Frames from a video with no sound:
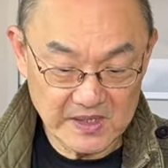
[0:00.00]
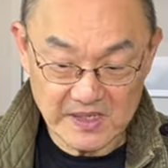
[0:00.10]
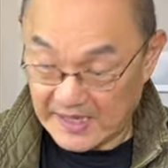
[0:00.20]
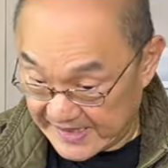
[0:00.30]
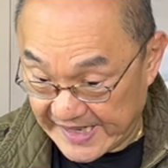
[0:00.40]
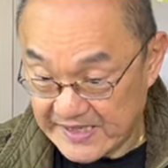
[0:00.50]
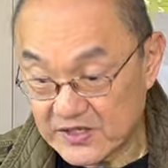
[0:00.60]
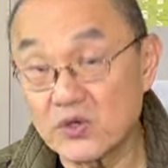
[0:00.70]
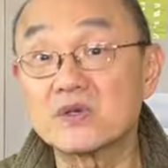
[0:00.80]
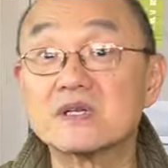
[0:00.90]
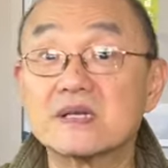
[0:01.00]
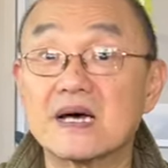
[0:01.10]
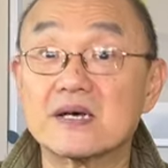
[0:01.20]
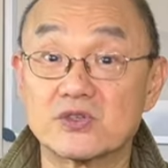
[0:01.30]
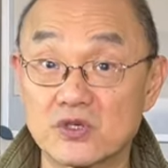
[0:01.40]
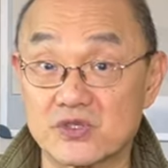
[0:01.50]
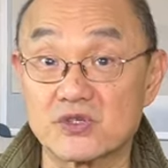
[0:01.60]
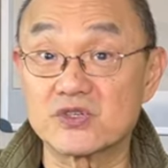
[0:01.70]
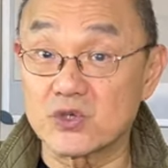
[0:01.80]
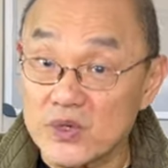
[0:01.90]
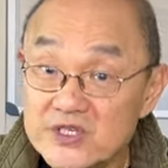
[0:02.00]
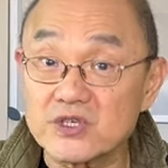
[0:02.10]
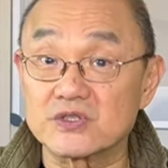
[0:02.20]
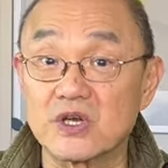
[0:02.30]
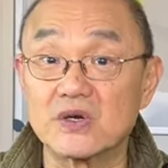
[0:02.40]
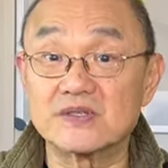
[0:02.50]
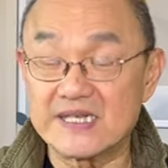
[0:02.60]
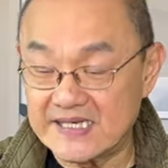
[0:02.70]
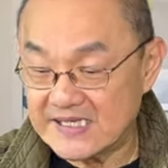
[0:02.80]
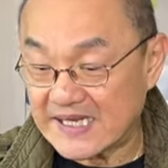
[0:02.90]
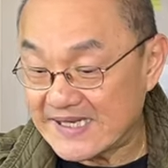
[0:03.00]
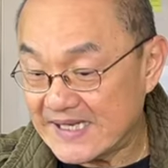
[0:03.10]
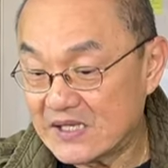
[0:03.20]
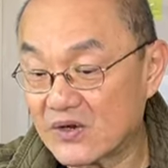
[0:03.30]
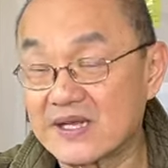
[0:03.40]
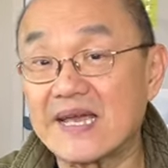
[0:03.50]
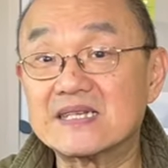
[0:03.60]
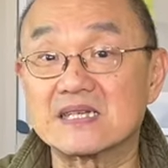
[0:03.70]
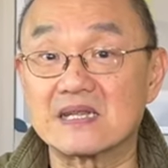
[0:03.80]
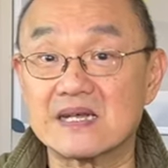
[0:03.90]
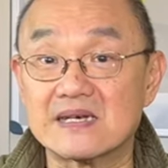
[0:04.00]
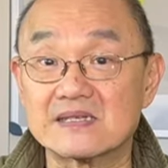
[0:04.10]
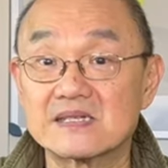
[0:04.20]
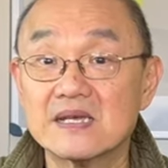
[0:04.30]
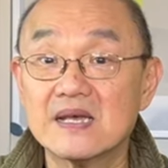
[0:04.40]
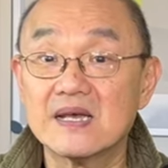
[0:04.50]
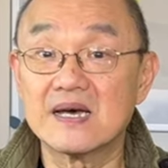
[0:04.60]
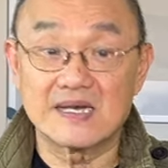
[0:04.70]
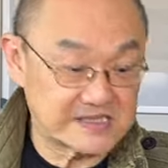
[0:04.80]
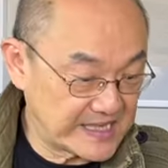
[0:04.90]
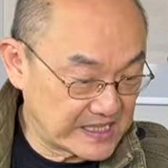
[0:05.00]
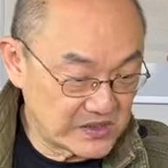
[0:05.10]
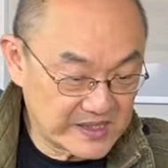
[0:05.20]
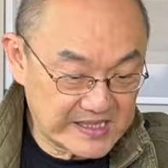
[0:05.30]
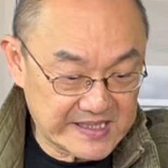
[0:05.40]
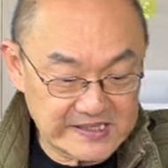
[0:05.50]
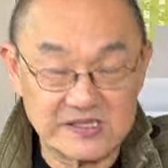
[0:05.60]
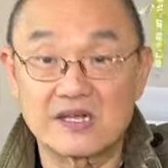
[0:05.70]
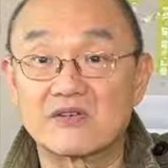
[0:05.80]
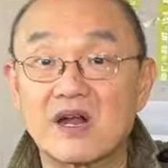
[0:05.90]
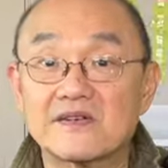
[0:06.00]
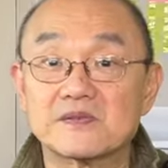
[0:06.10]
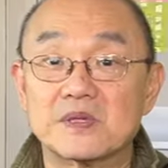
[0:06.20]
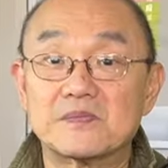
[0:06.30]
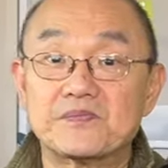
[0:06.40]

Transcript: Uh, again, in order uh, not to squish your toes, it is an elongated last. Uh, take a look at it next to the Craftsman.